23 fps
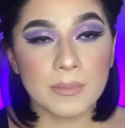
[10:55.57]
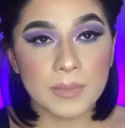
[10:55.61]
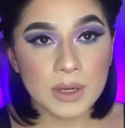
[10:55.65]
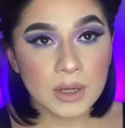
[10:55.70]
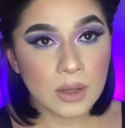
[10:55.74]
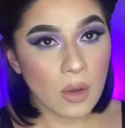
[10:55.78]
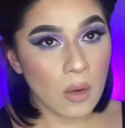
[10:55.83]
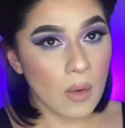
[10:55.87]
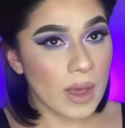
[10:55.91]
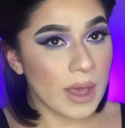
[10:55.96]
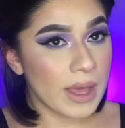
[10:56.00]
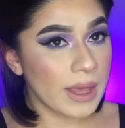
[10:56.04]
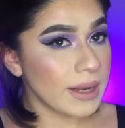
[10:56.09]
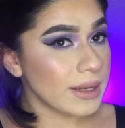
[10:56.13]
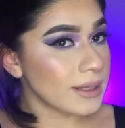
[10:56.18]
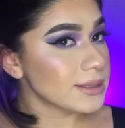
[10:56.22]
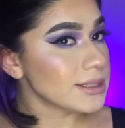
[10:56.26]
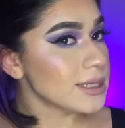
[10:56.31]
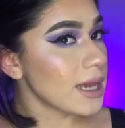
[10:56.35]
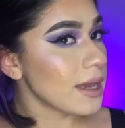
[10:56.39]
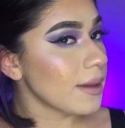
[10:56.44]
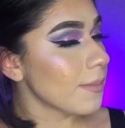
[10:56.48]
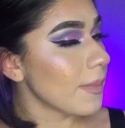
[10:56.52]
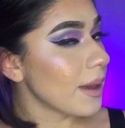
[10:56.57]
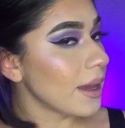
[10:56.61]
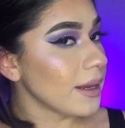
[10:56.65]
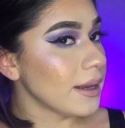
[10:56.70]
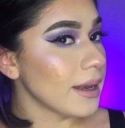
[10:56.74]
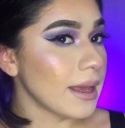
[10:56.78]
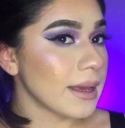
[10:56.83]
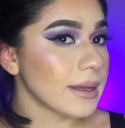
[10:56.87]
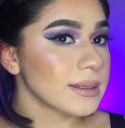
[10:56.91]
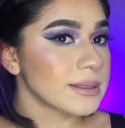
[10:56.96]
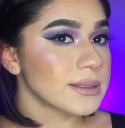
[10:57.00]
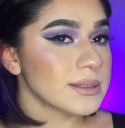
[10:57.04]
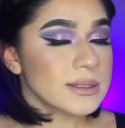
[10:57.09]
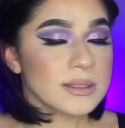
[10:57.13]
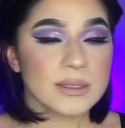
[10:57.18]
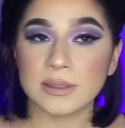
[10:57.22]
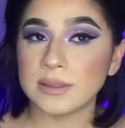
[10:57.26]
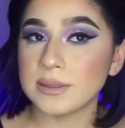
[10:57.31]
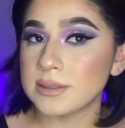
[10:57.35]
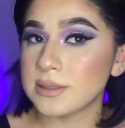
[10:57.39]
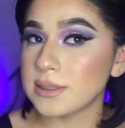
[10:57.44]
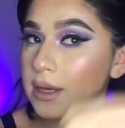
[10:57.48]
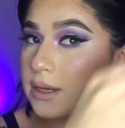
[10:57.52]
gonna go ahead and take my
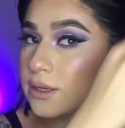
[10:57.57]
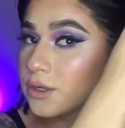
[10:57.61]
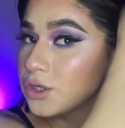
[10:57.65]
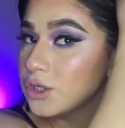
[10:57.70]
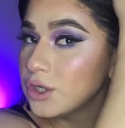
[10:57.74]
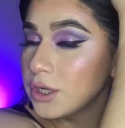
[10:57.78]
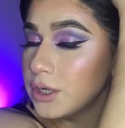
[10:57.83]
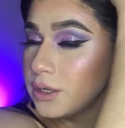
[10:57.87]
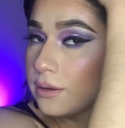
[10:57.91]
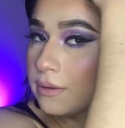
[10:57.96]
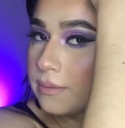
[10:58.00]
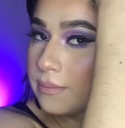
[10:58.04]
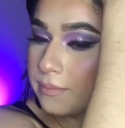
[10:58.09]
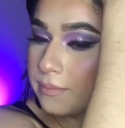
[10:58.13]
next section.